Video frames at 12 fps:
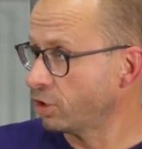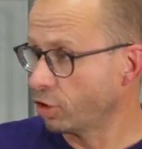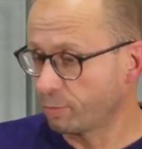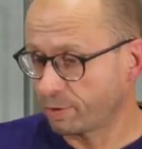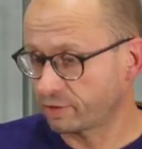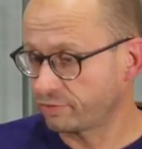
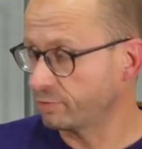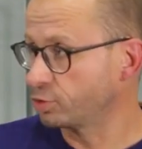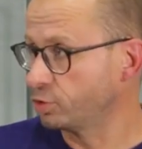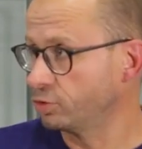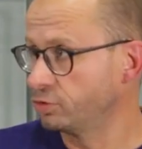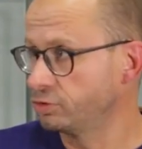Apart from
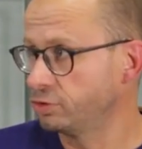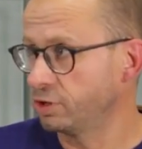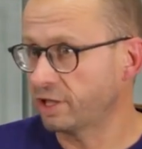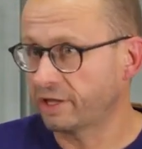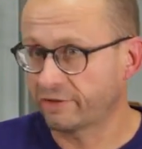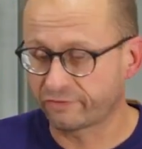code, you
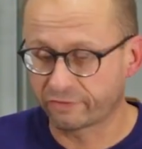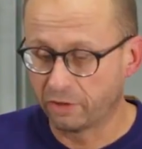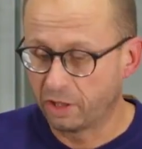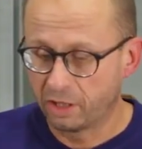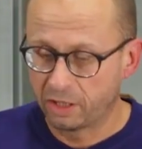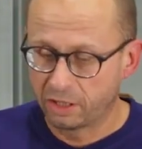have
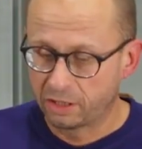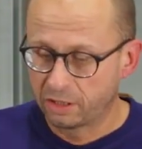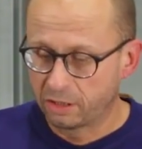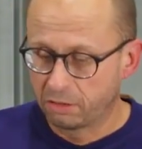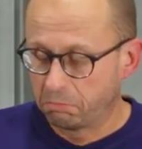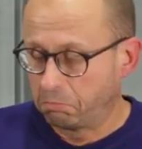
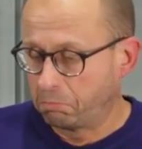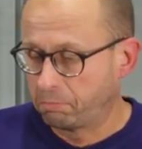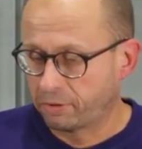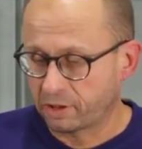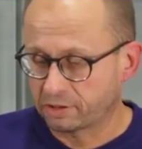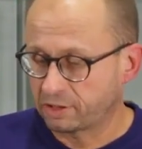
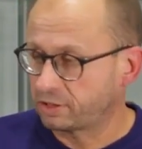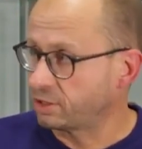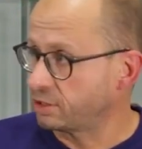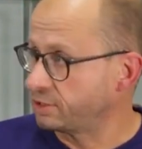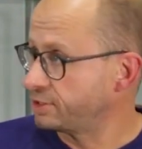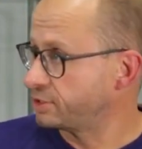parts that are